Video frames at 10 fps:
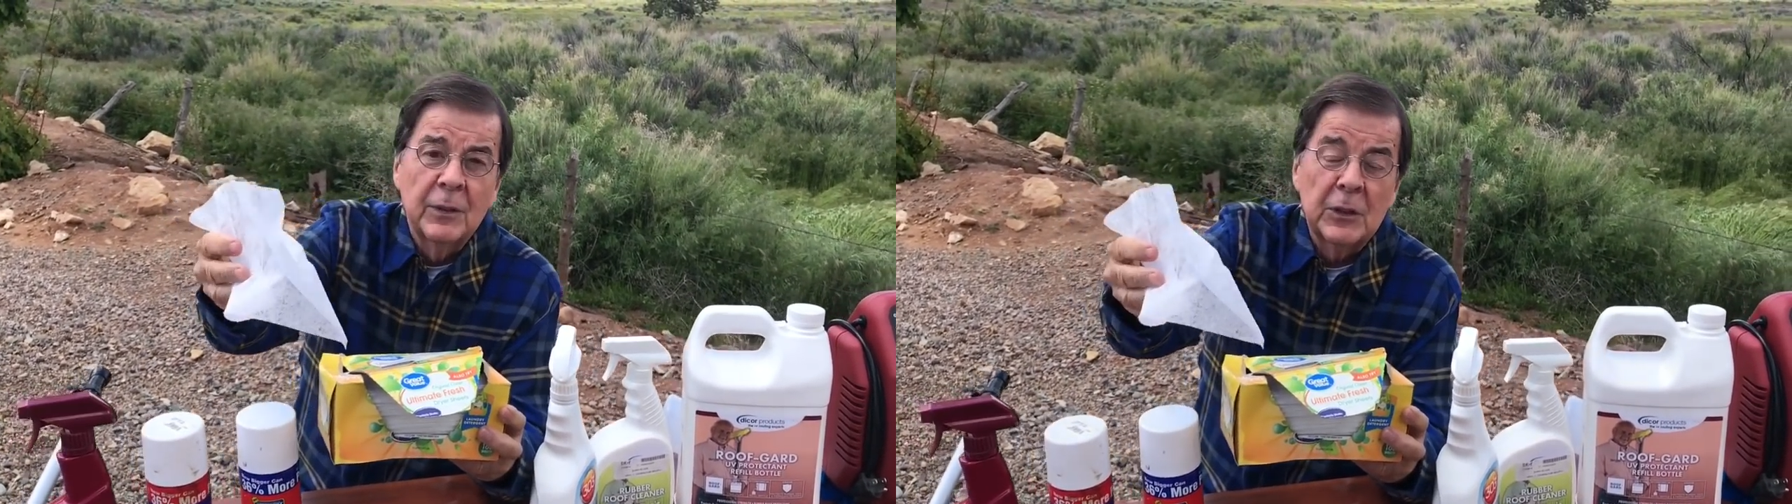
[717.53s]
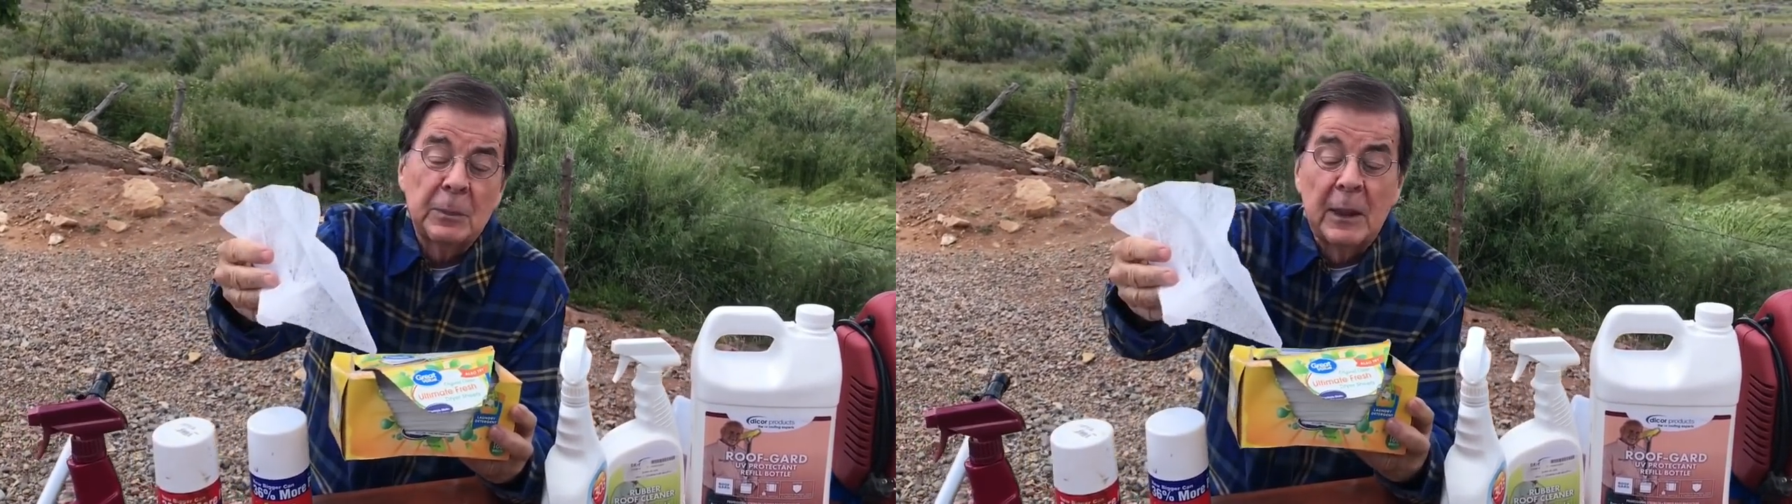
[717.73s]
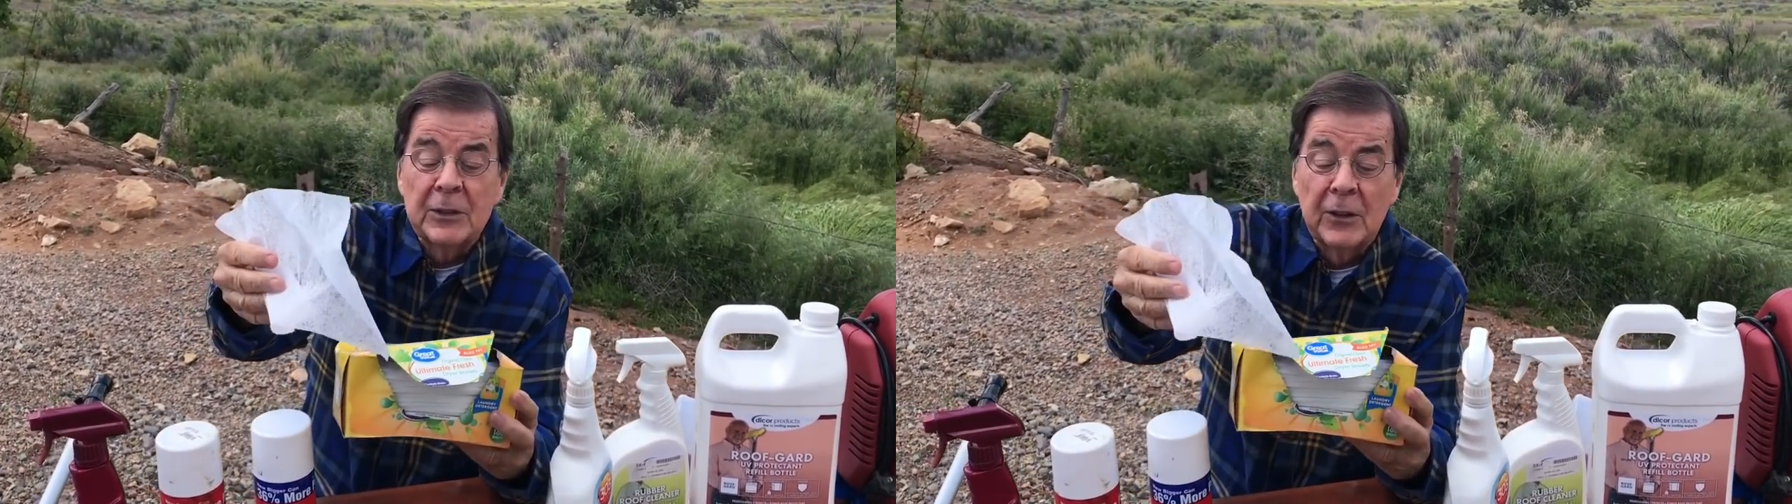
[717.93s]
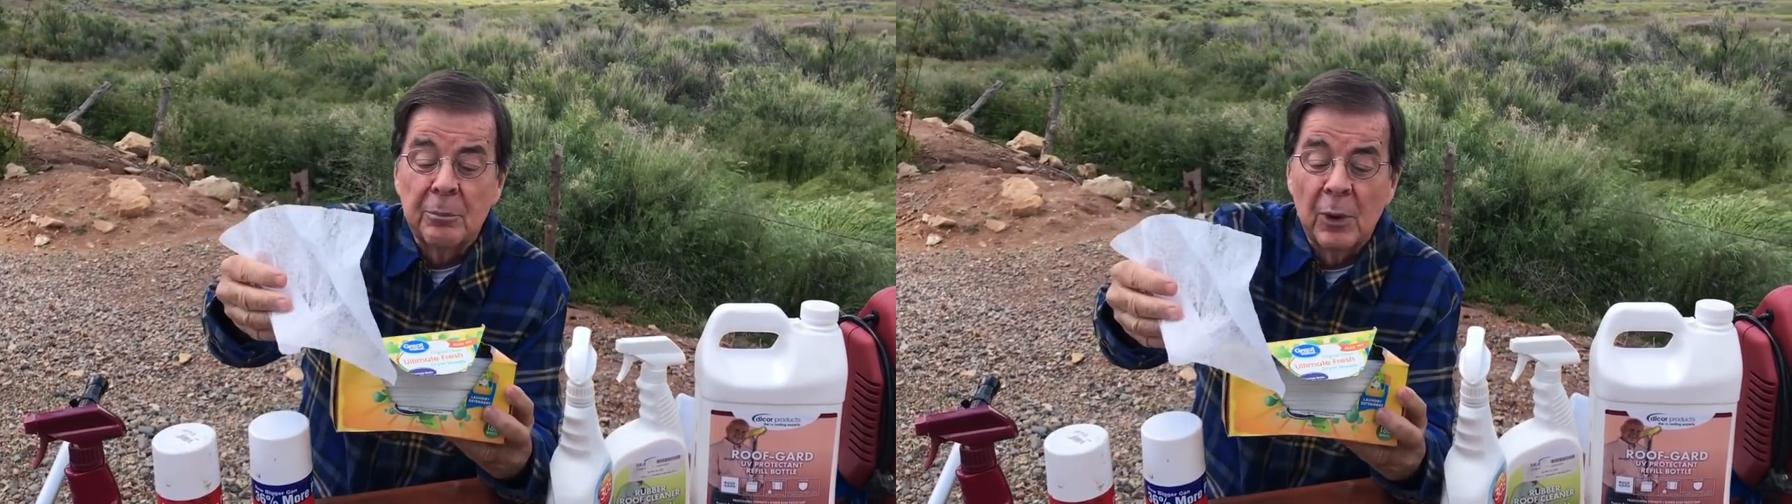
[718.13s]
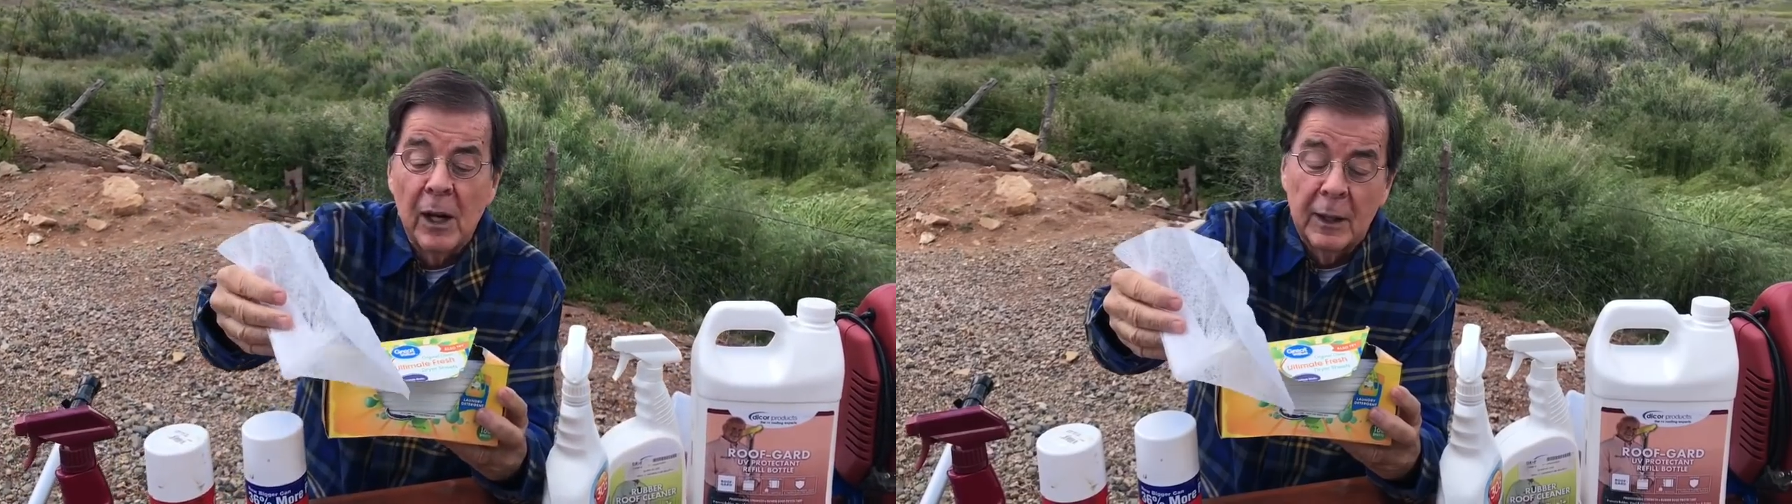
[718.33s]
expensive
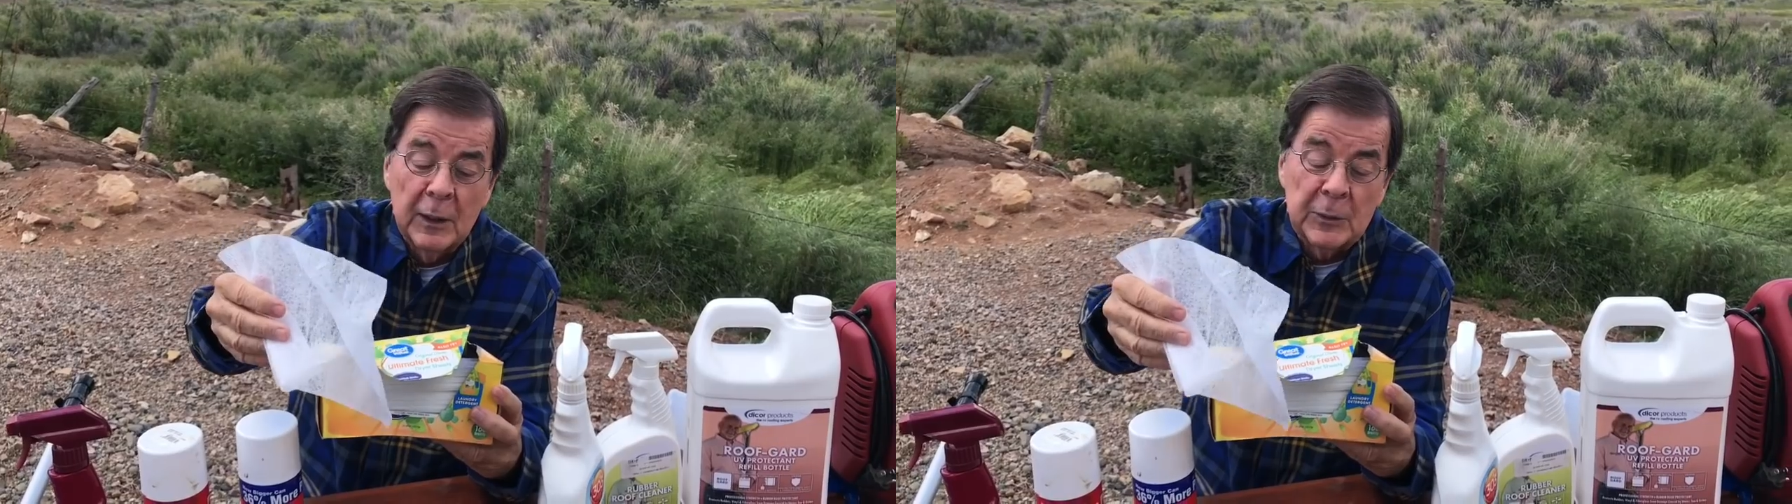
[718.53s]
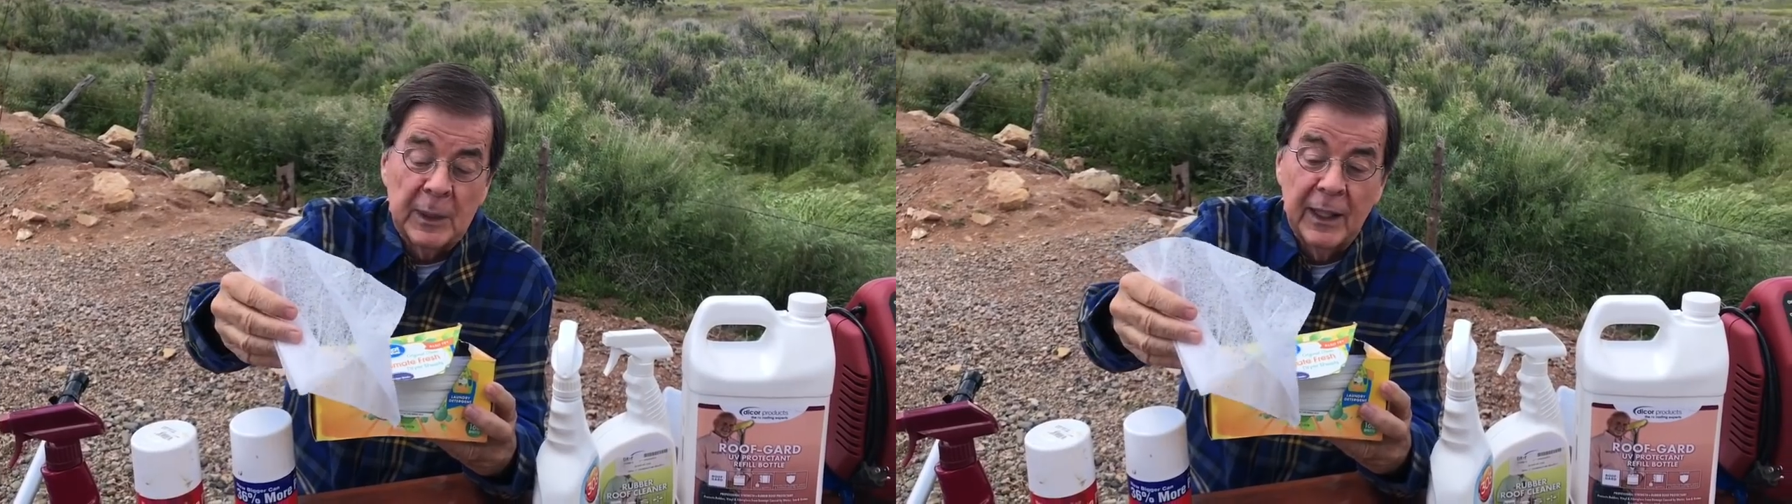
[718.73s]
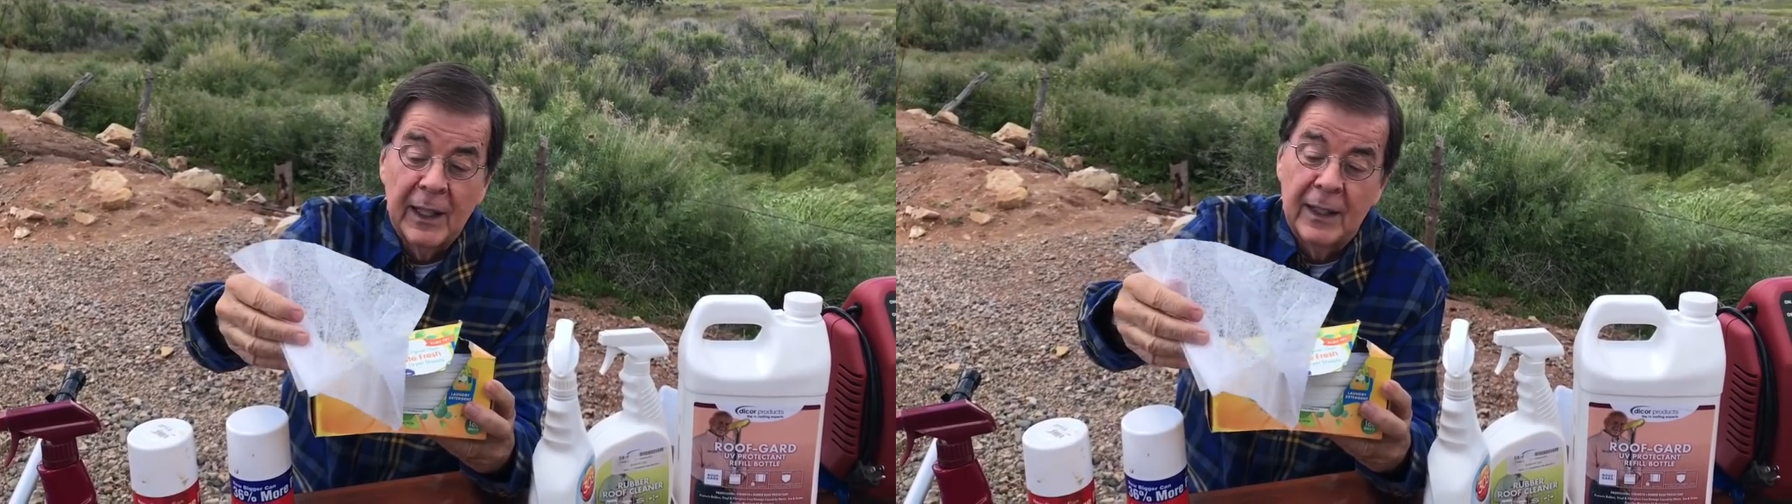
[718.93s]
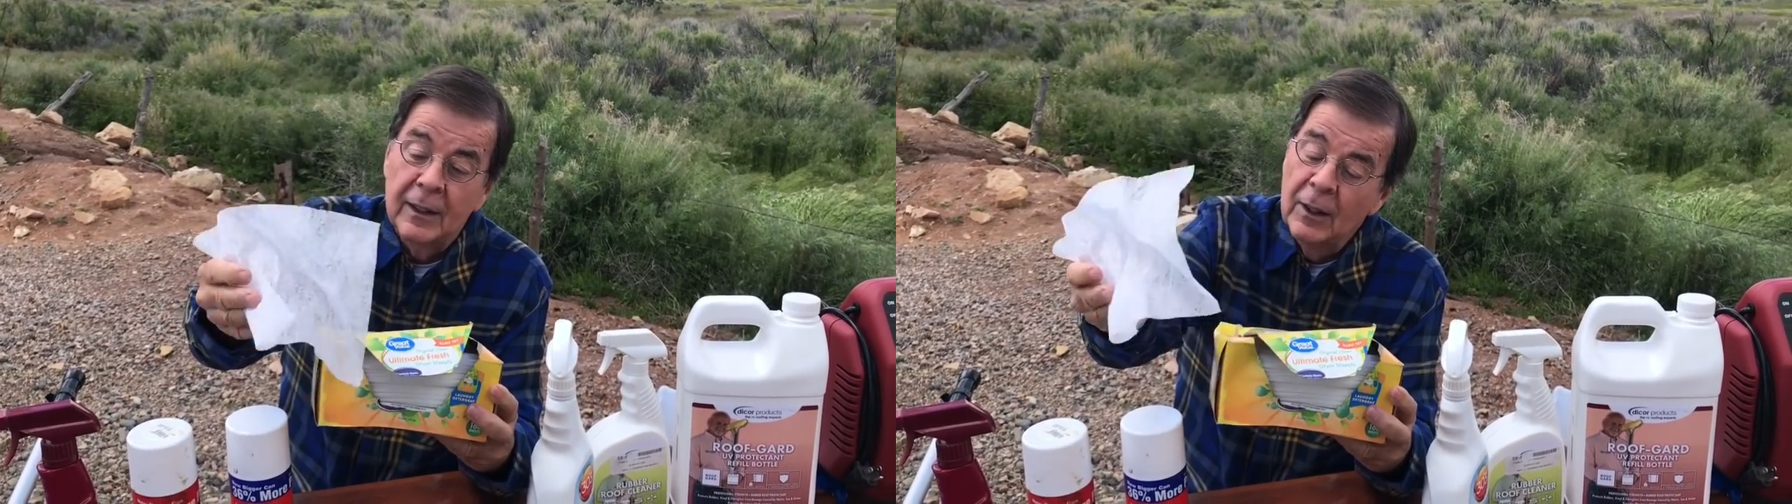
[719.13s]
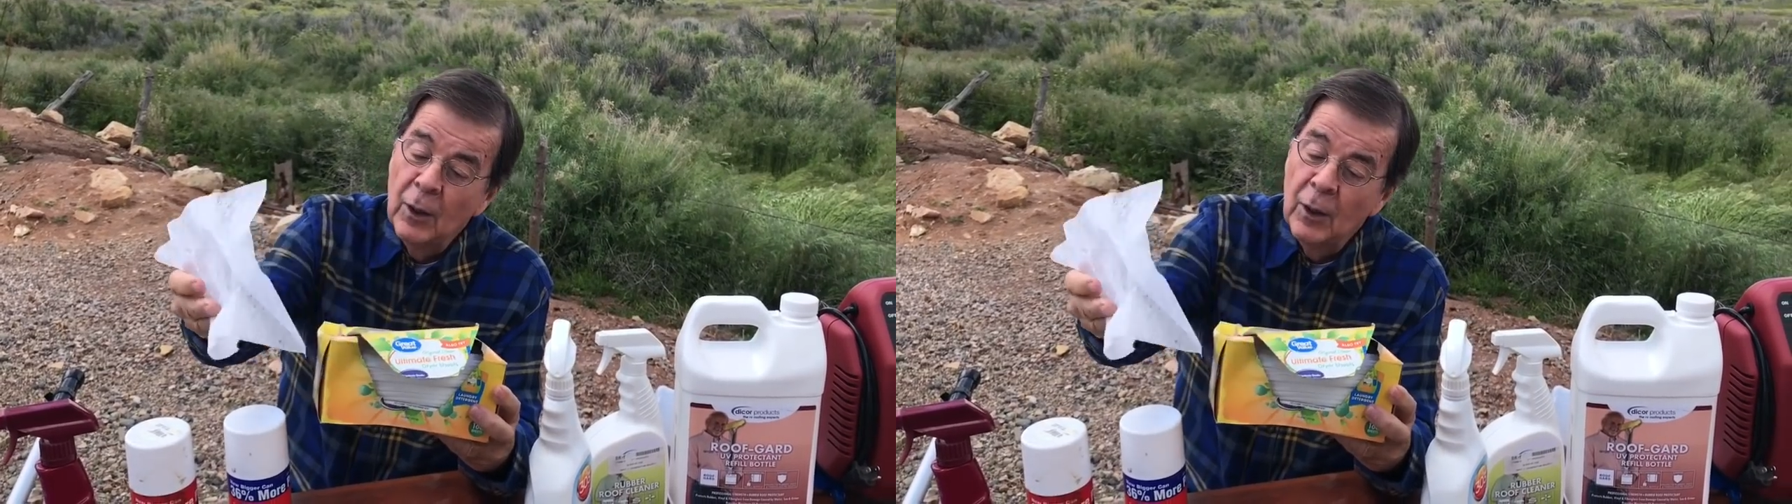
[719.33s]
products, but hey,